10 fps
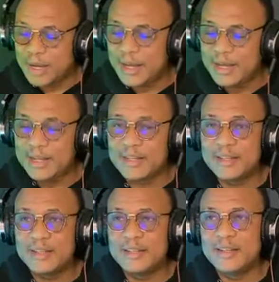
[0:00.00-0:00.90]

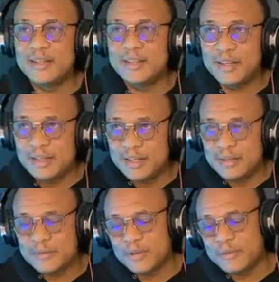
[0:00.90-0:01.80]
by the
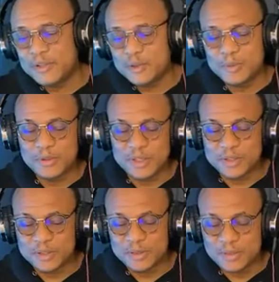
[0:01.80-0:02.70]
gift of
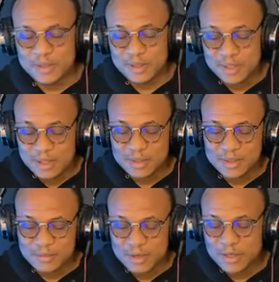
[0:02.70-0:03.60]
inspiration.
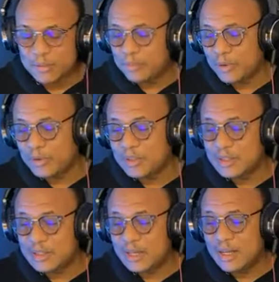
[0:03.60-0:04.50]
This is very
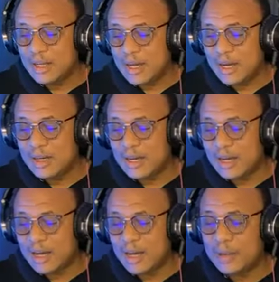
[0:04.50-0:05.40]
important,
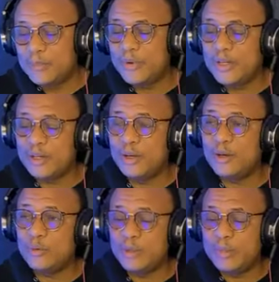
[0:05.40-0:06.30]
and I pray
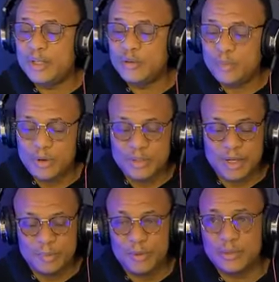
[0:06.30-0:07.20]
the Lord will bless us.
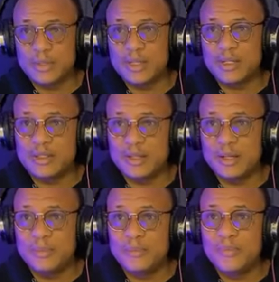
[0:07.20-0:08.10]
Paul the Apostle said
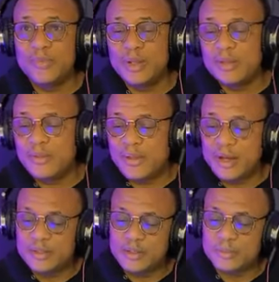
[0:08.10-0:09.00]
to them
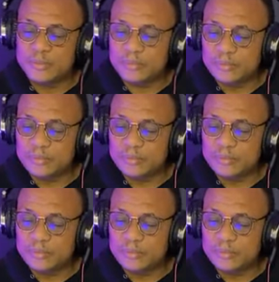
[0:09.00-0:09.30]
that